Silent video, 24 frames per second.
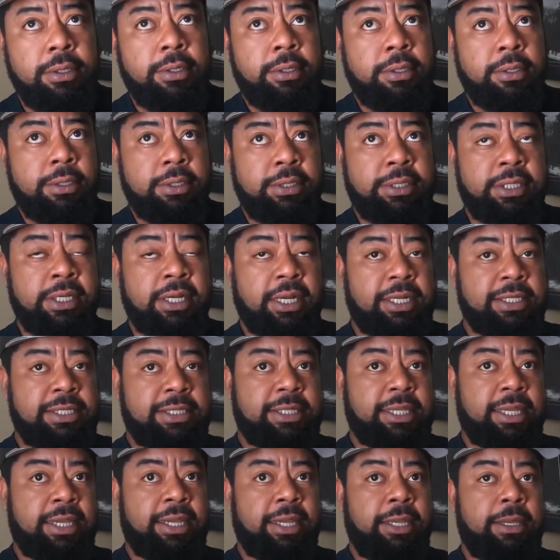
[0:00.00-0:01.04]
should I
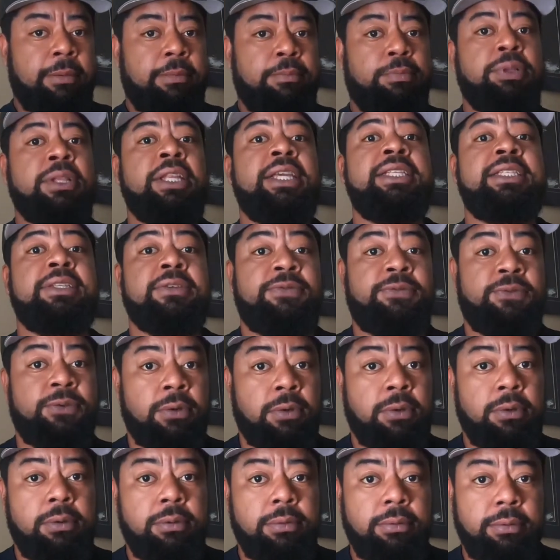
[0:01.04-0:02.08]
say
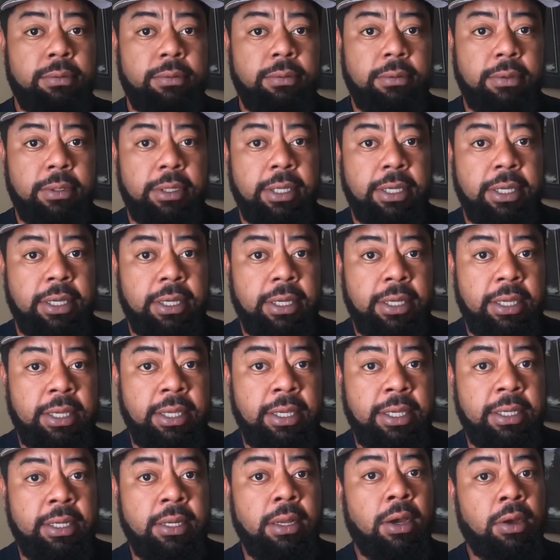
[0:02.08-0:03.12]
plentiful
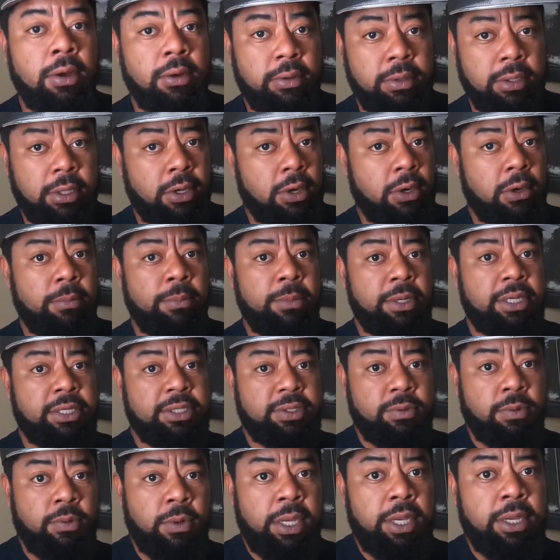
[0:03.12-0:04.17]
in Oklahoma as
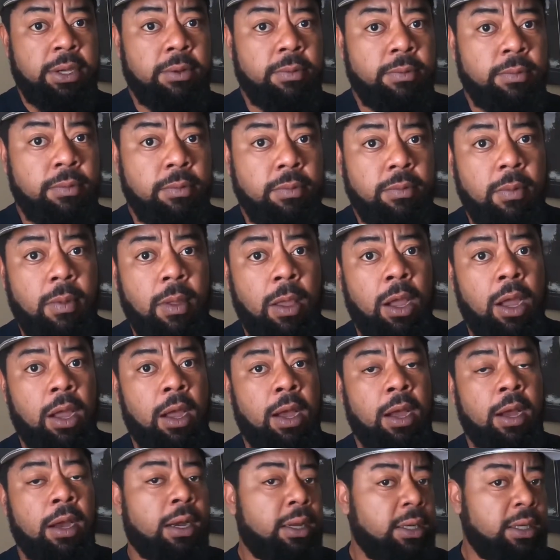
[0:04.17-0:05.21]
well.
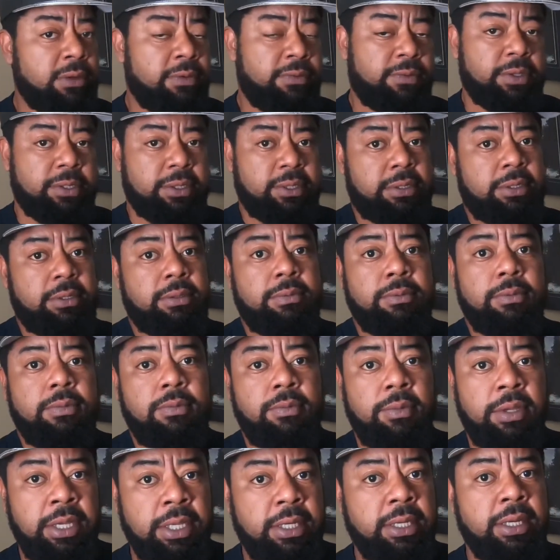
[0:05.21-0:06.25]
All of us
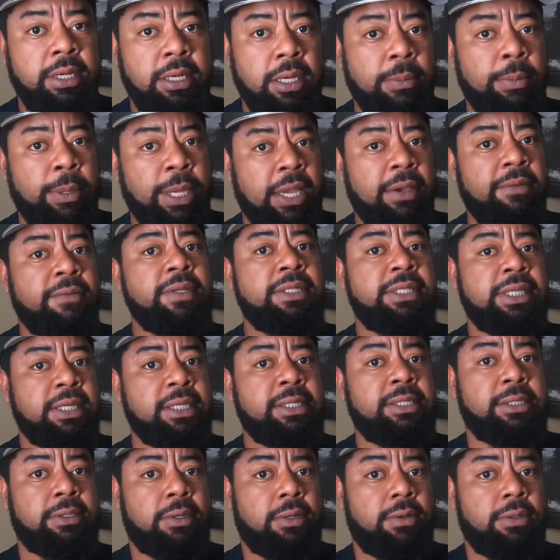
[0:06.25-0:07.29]
ended up having
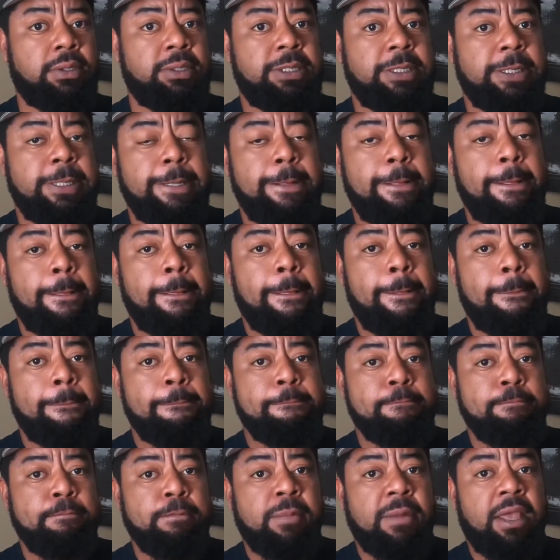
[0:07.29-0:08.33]
ticks on us.
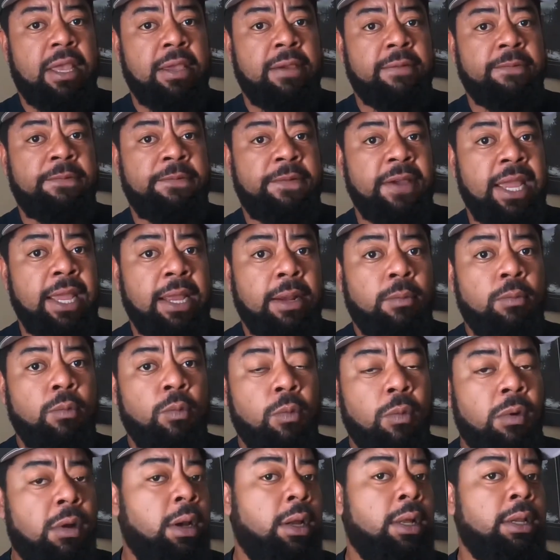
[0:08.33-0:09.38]
In fact,
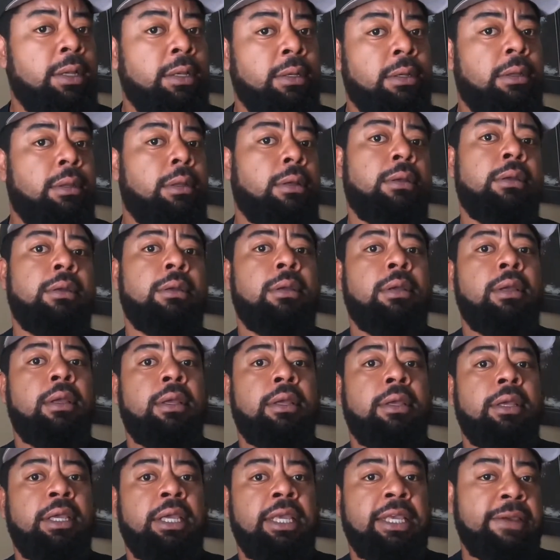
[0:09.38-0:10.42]
one,
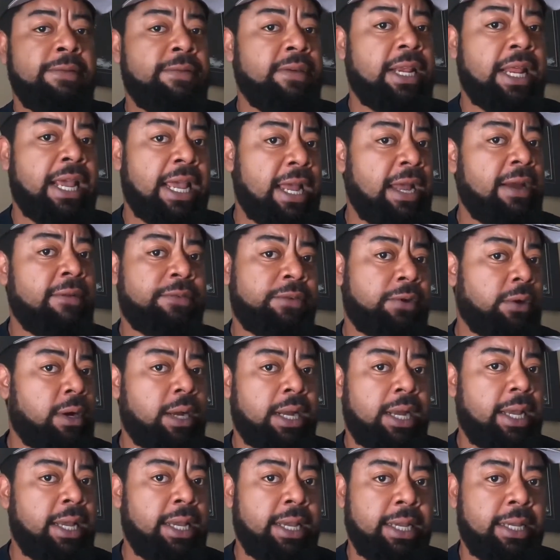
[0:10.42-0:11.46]
even after
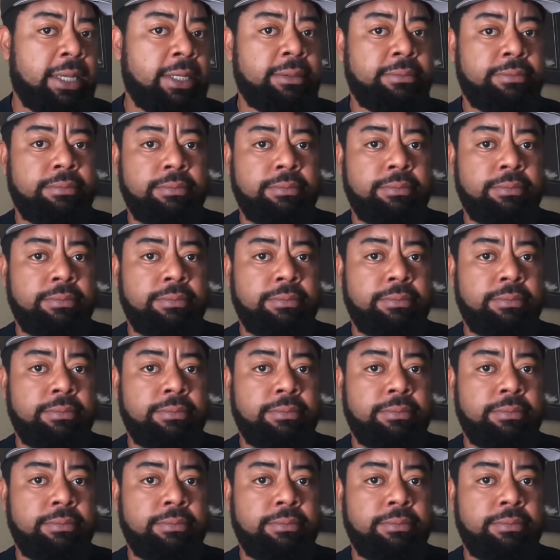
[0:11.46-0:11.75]
I had